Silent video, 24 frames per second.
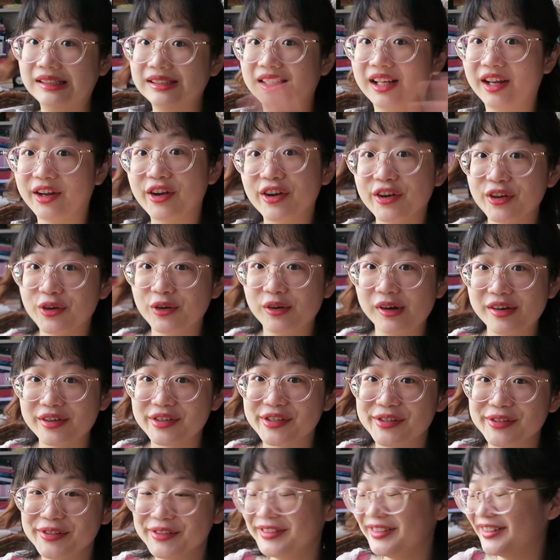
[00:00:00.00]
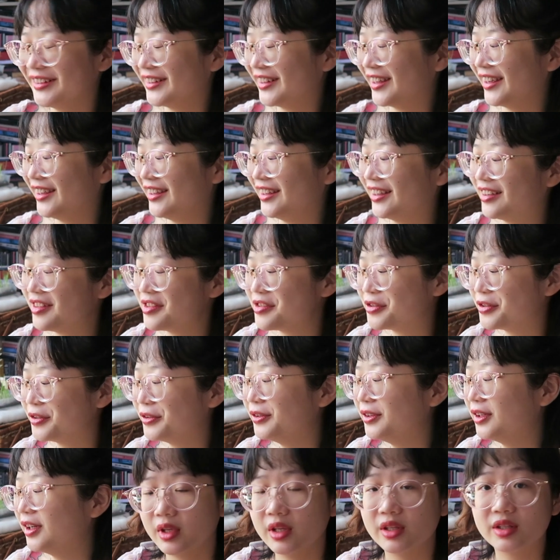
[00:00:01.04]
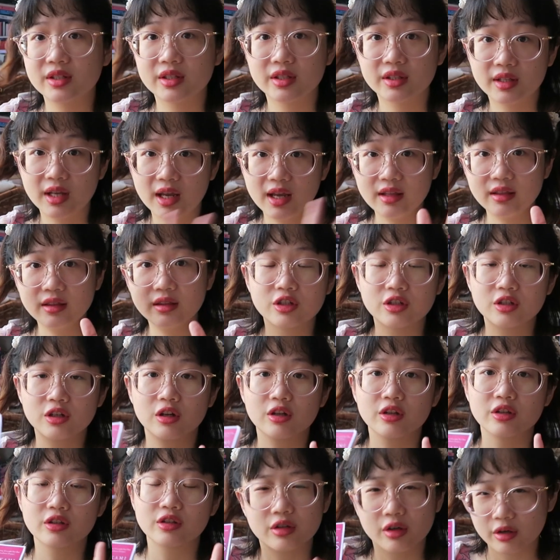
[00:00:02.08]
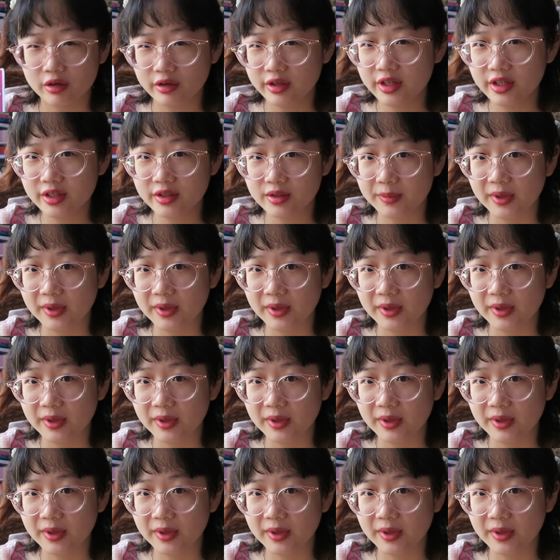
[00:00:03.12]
we're gonna go out soon. Okay, yeah, so it's 10 short stories,